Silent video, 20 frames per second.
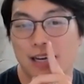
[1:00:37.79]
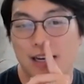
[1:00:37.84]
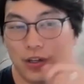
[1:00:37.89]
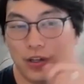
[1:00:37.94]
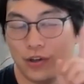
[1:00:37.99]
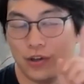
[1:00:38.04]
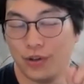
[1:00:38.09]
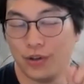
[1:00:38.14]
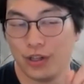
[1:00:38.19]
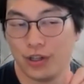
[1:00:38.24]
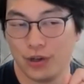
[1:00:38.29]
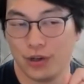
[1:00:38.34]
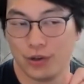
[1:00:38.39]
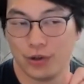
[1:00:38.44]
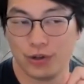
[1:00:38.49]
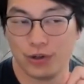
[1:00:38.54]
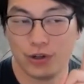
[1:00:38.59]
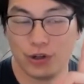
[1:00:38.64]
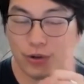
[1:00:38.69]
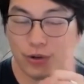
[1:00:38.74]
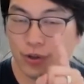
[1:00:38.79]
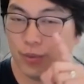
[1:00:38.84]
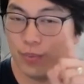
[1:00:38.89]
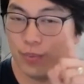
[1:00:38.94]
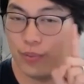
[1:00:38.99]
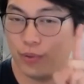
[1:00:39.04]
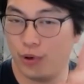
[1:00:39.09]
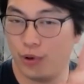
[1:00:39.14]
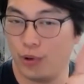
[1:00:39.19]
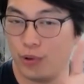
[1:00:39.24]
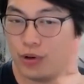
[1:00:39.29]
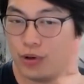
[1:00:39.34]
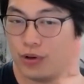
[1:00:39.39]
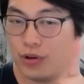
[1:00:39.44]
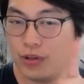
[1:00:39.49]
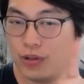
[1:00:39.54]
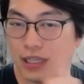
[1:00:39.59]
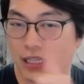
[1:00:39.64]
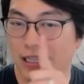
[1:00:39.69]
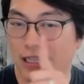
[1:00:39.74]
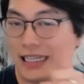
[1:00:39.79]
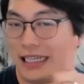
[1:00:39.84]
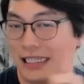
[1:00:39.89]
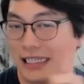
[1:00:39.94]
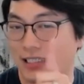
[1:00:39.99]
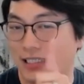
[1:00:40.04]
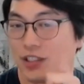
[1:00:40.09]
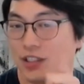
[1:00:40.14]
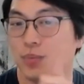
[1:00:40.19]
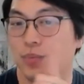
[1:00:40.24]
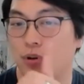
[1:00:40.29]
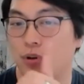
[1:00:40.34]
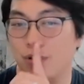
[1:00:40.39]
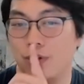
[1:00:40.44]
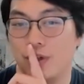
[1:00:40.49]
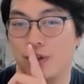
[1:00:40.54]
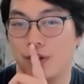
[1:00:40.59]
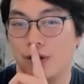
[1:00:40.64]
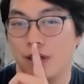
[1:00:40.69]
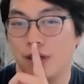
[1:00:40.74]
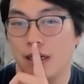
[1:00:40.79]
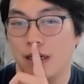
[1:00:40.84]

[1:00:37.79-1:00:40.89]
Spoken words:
you're the owner or you're the broker, the licensed broker